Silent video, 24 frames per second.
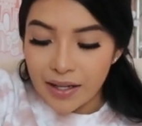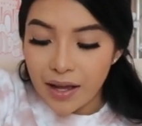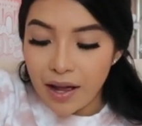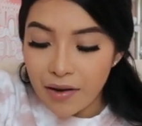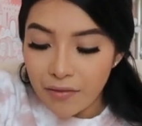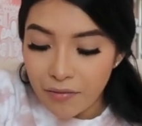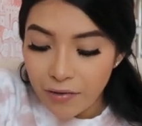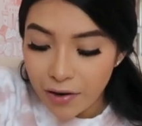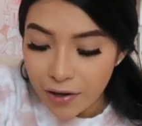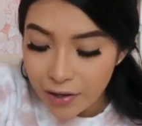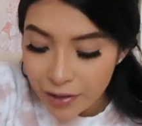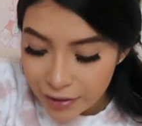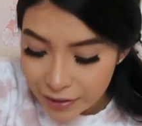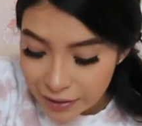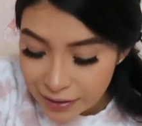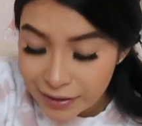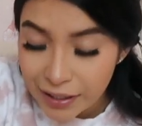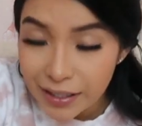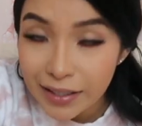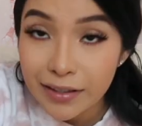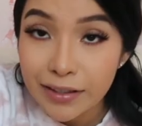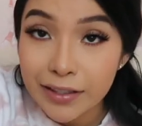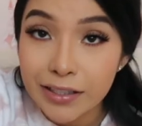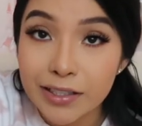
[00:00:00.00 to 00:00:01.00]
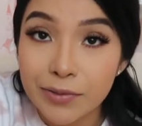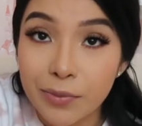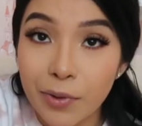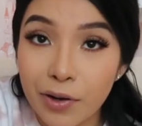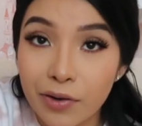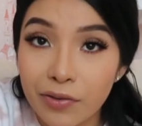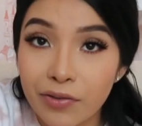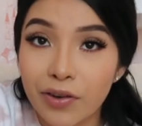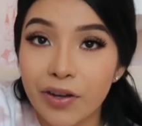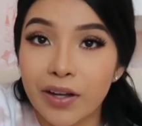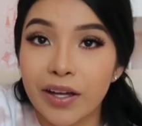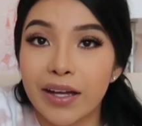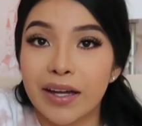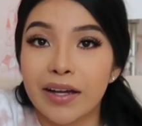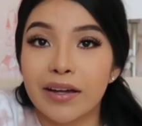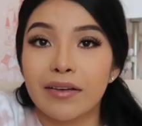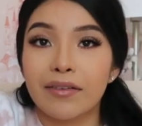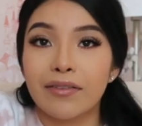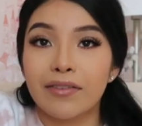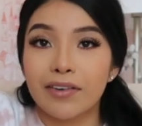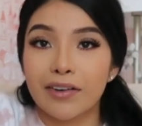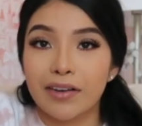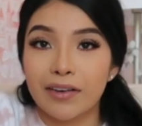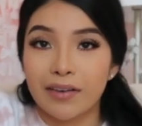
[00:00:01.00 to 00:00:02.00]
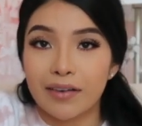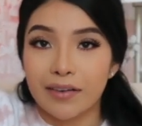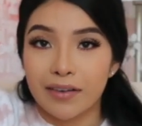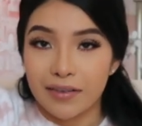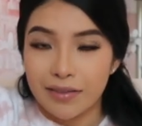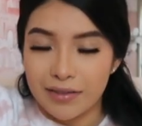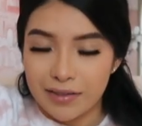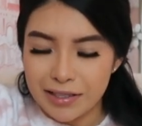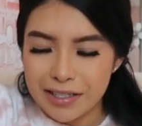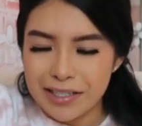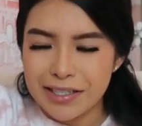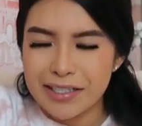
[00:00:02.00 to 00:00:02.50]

I want her to stay this small forever.